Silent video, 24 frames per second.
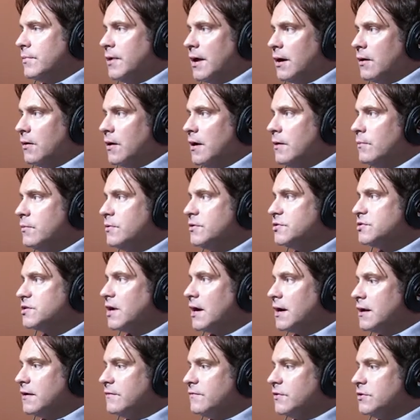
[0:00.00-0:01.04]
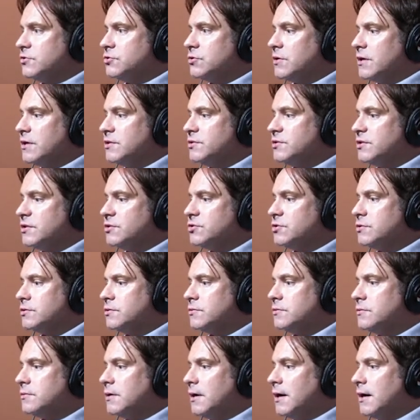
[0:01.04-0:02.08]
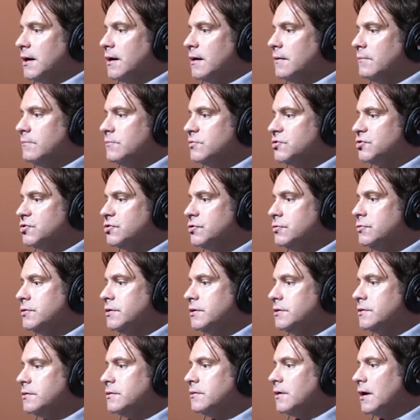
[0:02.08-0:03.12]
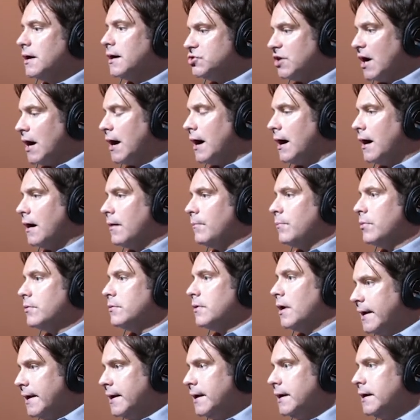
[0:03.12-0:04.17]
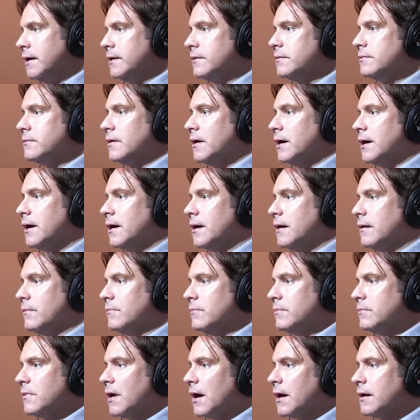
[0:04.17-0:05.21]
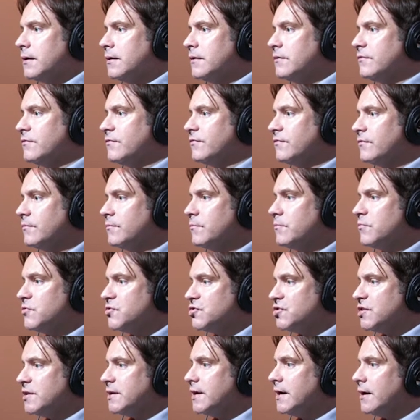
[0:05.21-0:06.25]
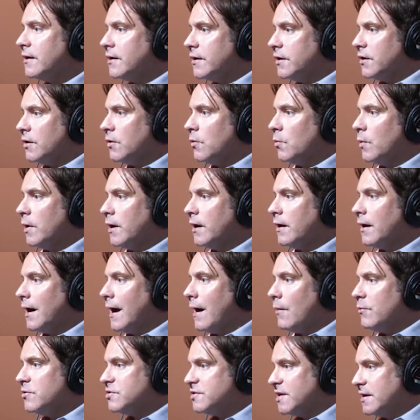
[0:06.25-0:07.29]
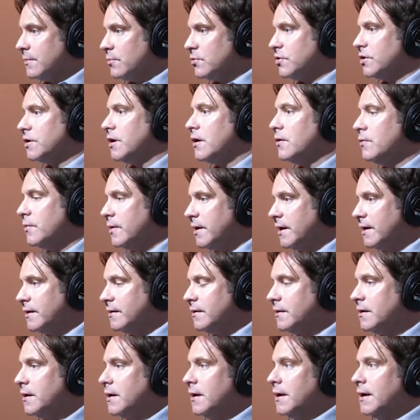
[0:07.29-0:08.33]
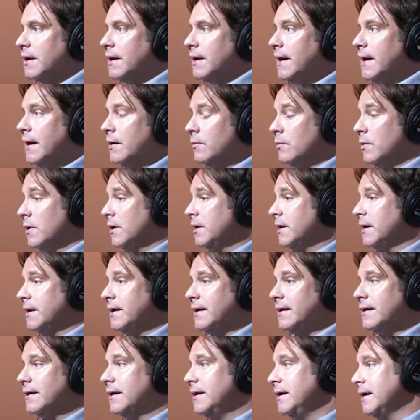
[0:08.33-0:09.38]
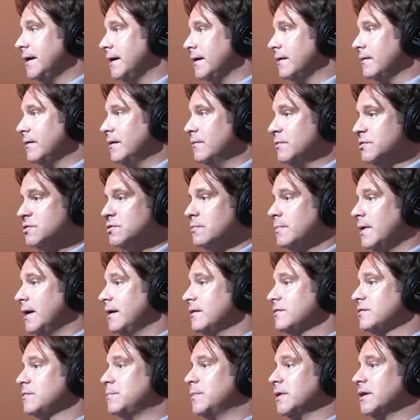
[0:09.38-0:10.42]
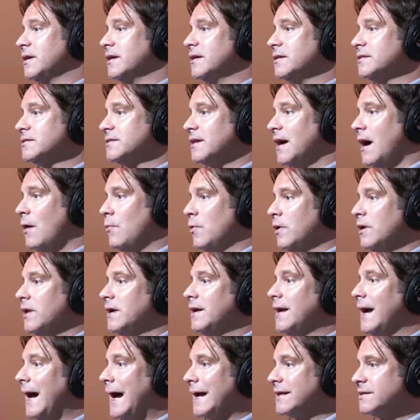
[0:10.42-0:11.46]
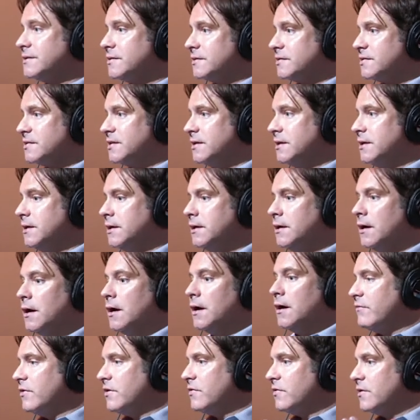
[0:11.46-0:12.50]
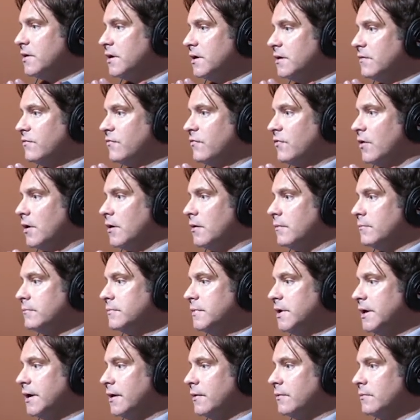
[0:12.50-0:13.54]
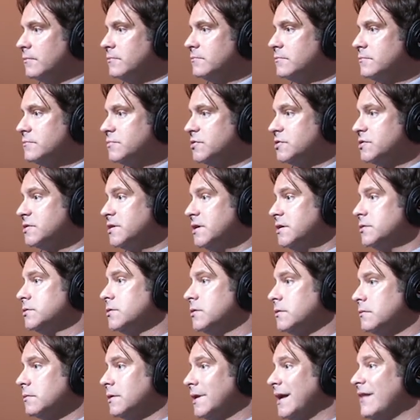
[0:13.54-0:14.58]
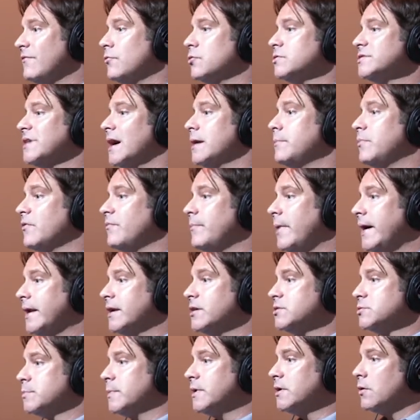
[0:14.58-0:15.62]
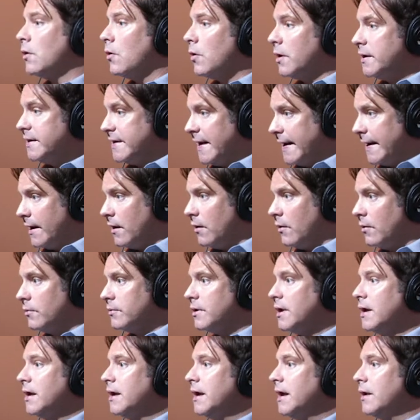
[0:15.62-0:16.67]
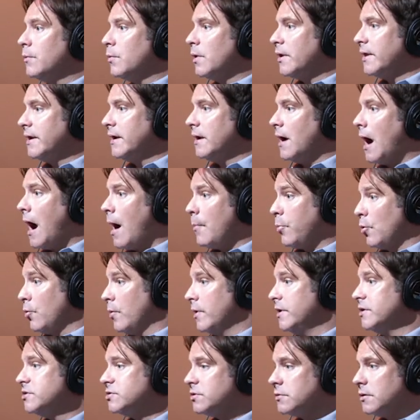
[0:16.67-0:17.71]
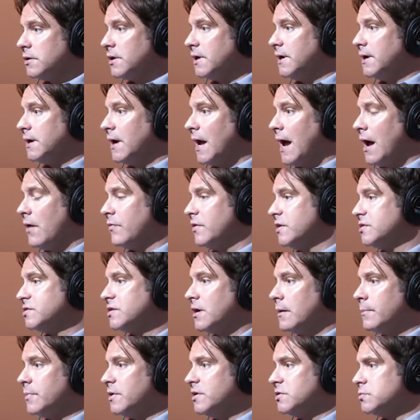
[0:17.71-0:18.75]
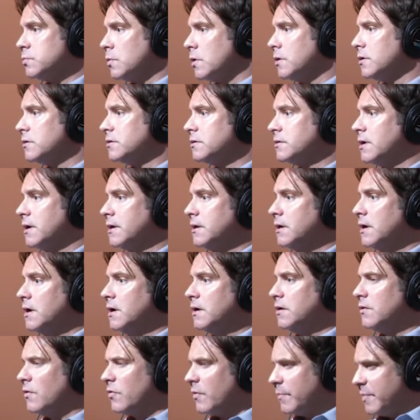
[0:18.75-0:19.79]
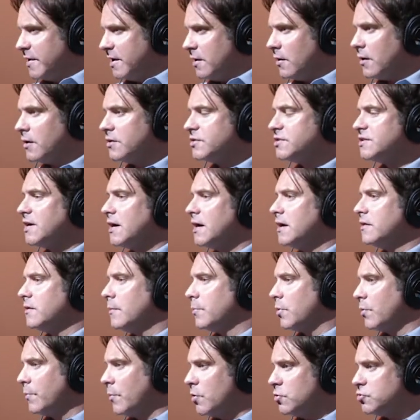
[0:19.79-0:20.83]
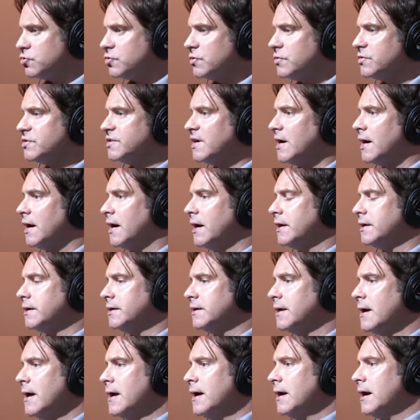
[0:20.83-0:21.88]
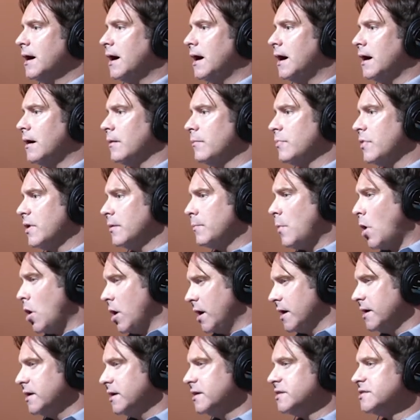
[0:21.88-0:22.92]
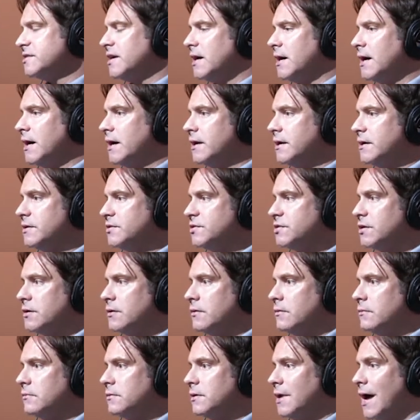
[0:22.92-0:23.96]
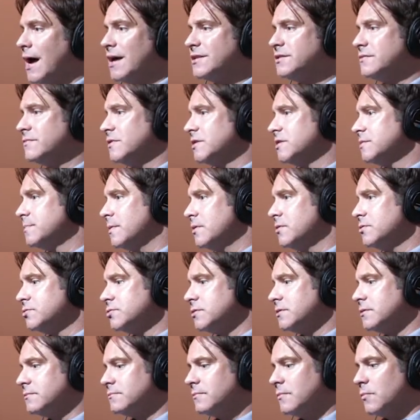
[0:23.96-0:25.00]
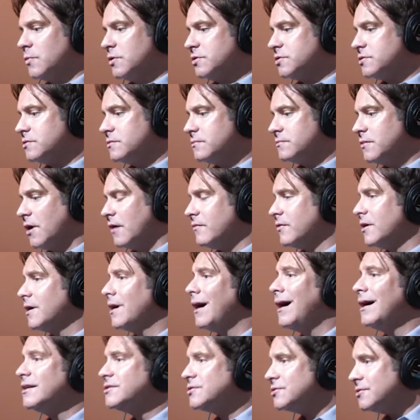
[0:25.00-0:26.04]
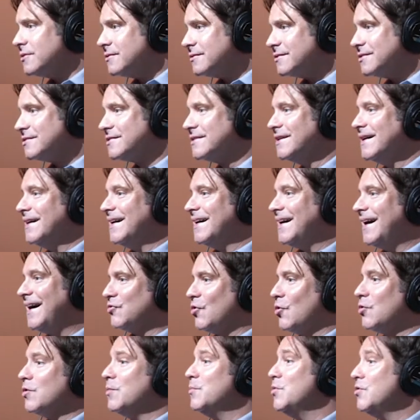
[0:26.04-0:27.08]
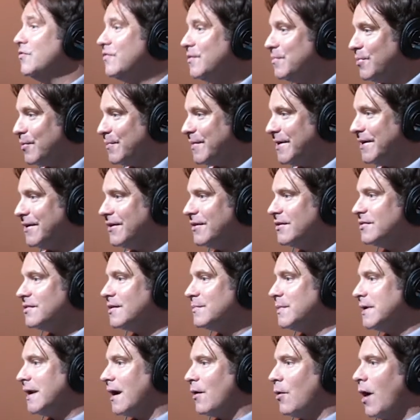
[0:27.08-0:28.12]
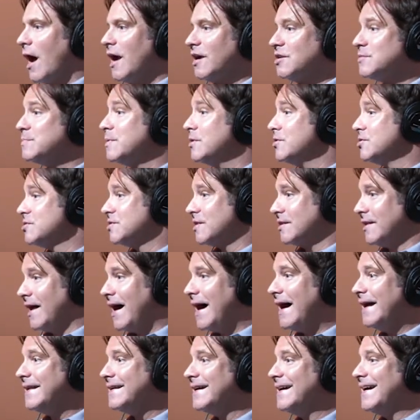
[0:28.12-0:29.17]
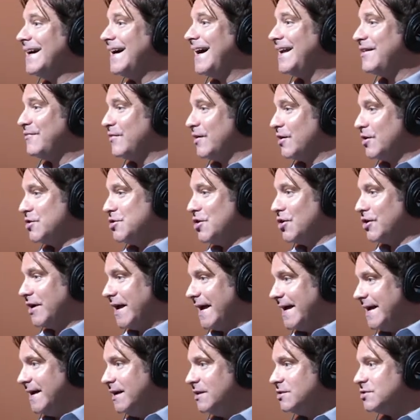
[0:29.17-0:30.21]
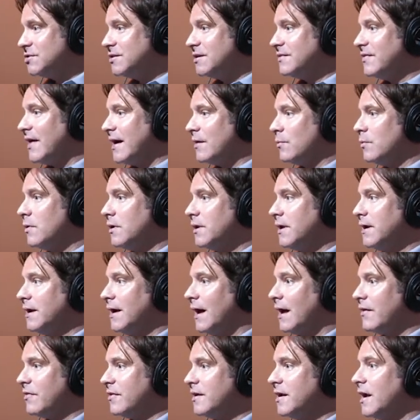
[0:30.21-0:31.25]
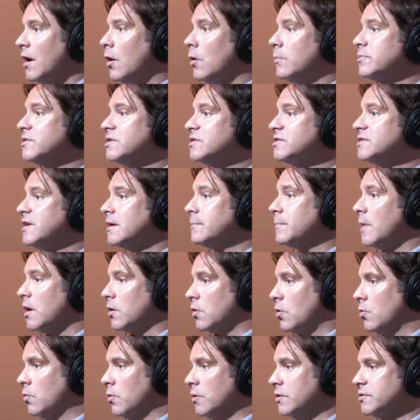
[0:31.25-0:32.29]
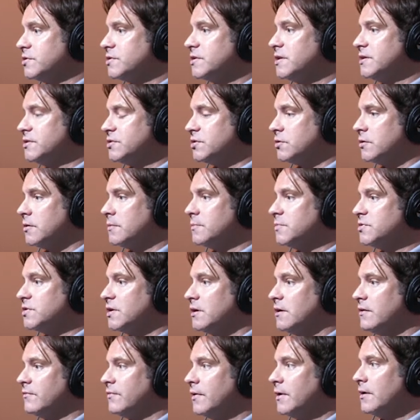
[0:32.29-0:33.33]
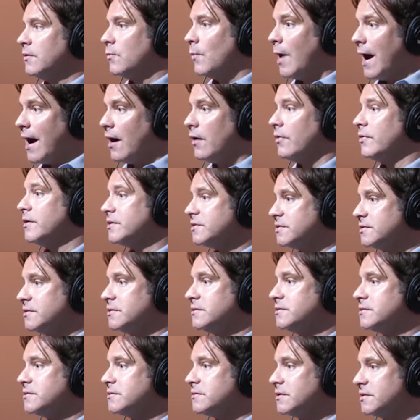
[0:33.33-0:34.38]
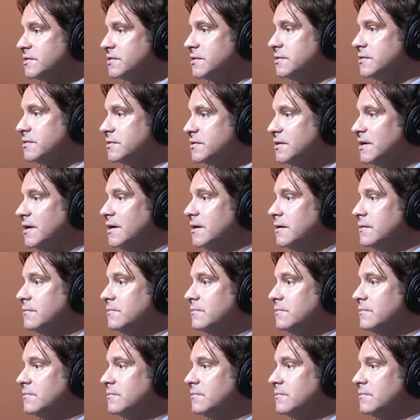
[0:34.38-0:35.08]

right? no. It was kind of a transitional um, student job, paid uh, kind of scenario where I was able to go in. And really, you know, it was the best because I really got to see everything from, you know, senior level type of management on down and really operationally how these companies work and, and you know the PR side and the promotional side and um, the marketing side and so lots of exposure was covering concerts was going to movie premieres I mean I, I experienced a lot at a very young age that really I think helped to set my course in terms of wow this is this is